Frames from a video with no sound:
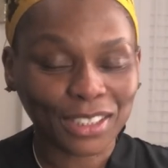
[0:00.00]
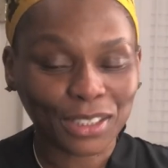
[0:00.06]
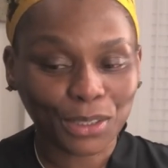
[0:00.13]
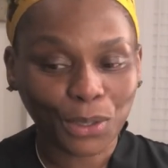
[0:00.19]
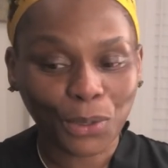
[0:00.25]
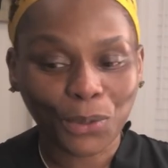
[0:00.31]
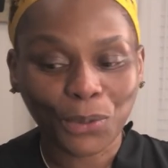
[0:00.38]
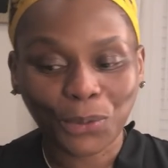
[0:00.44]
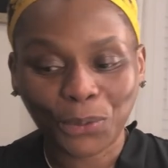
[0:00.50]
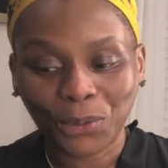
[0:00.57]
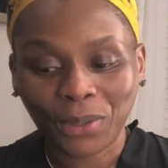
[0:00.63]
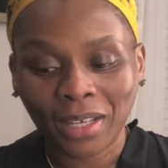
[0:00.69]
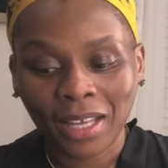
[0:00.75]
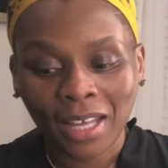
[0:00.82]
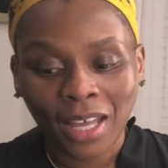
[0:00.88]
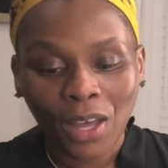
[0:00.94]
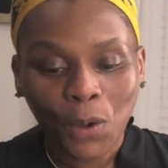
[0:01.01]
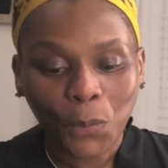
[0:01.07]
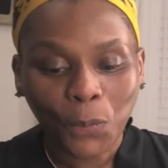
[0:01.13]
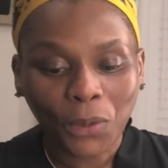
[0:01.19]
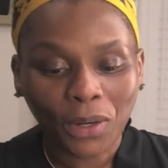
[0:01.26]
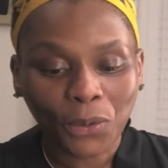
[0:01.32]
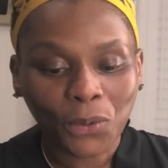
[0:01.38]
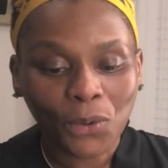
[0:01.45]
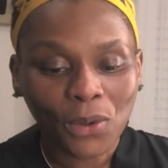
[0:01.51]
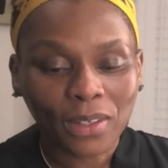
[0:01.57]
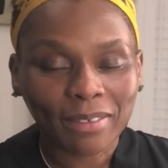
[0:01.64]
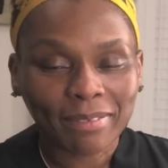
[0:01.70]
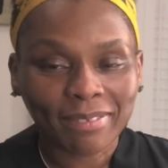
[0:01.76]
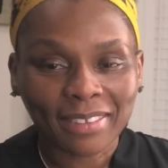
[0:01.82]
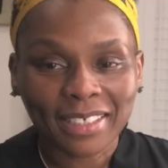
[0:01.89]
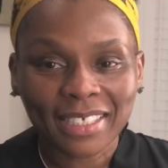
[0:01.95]
So with all
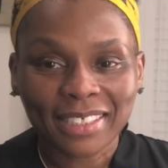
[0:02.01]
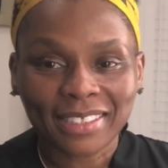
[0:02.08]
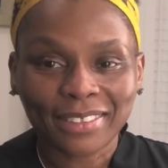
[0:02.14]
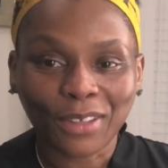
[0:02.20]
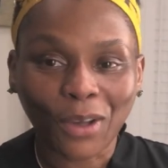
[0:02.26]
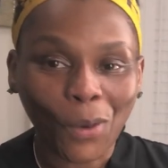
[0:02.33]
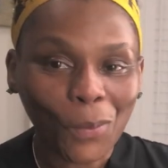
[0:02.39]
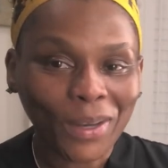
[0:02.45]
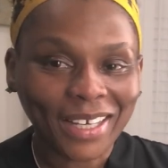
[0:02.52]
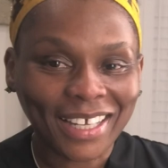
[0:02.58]
of this going